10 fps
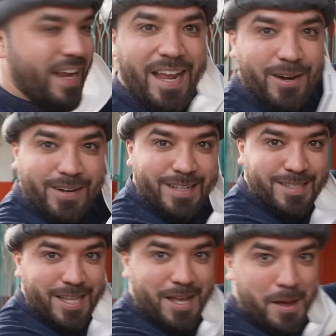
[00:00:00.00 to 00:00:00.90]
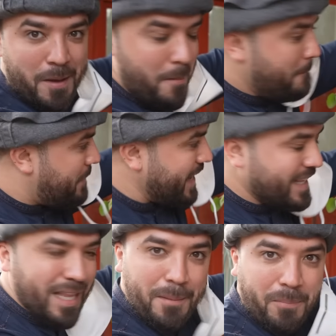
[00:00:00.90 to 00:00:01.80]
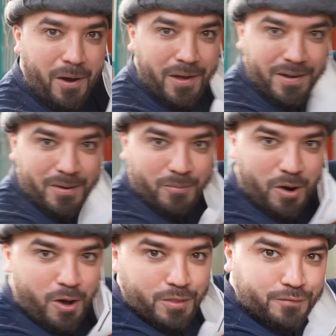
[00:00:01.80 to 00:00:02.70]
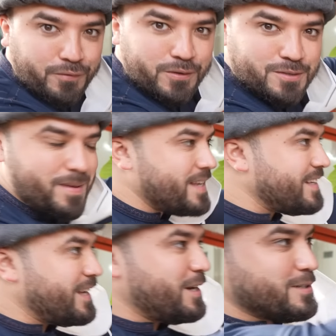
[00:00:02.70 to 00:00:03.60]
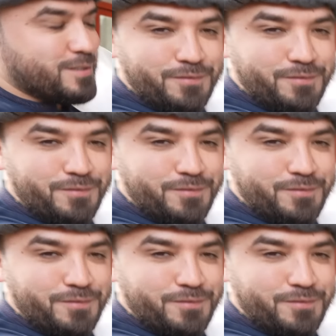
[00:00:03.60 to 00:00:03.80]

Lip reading: here is the big clay pot where all the food is made. Here's the